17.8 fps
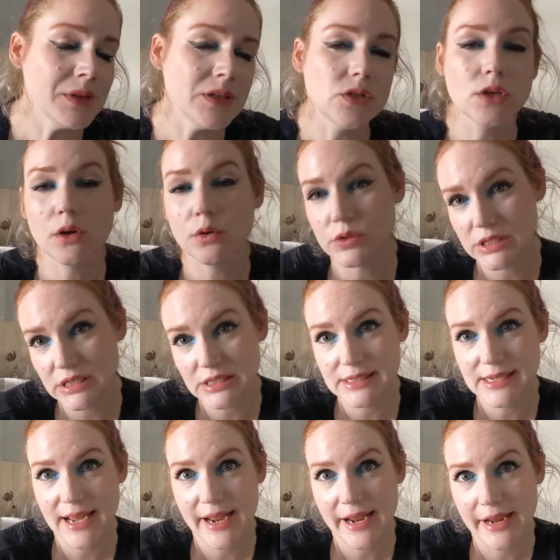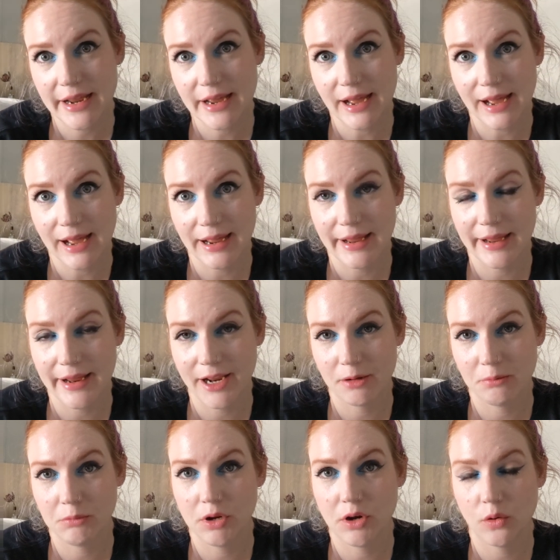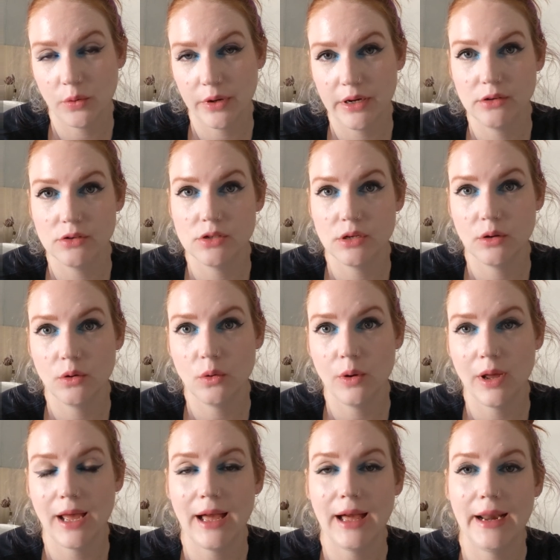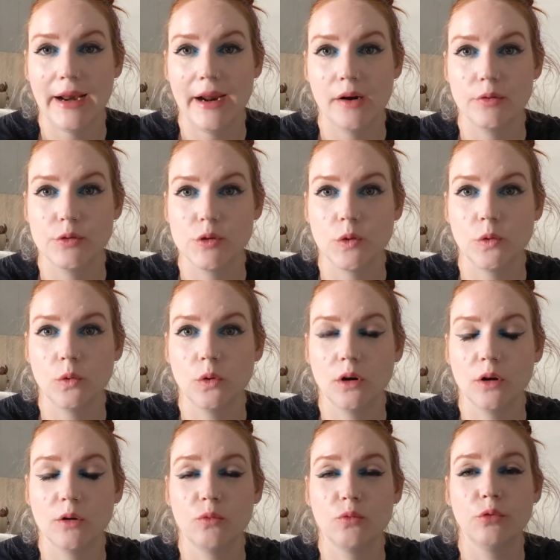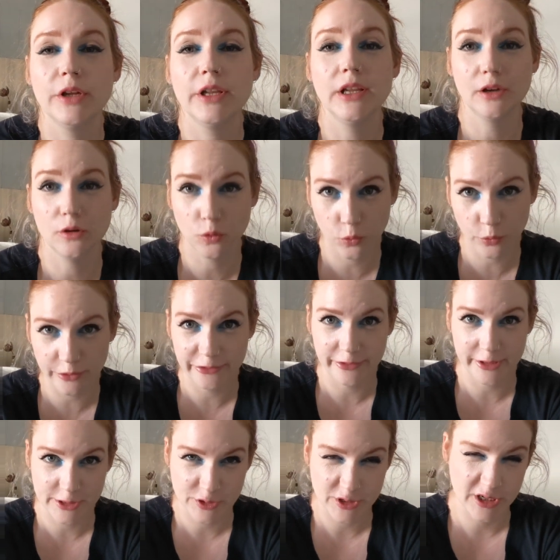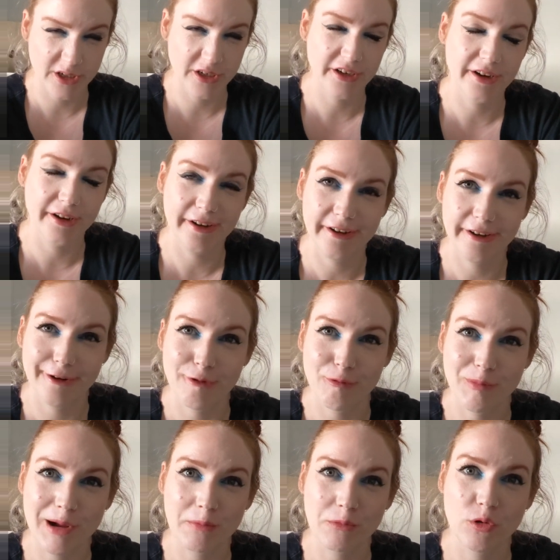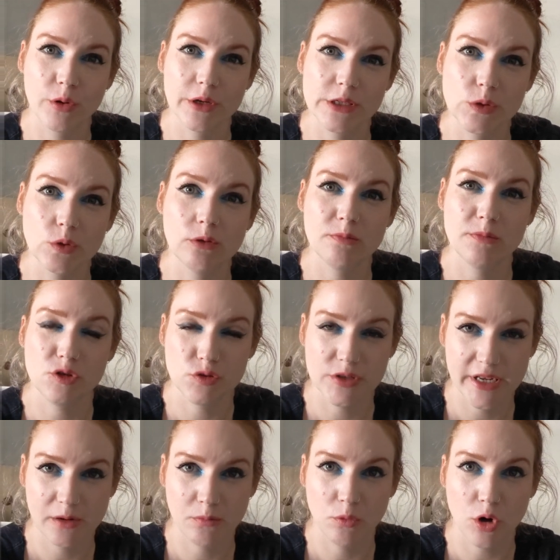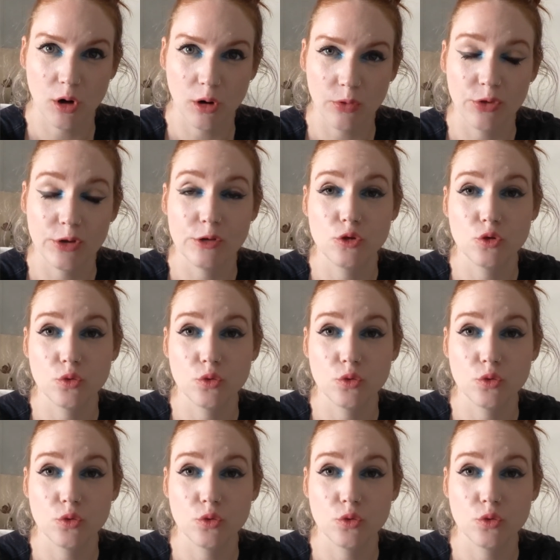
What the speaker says: So today I am going to head out to a really cool adventure. I'm going to a museum called the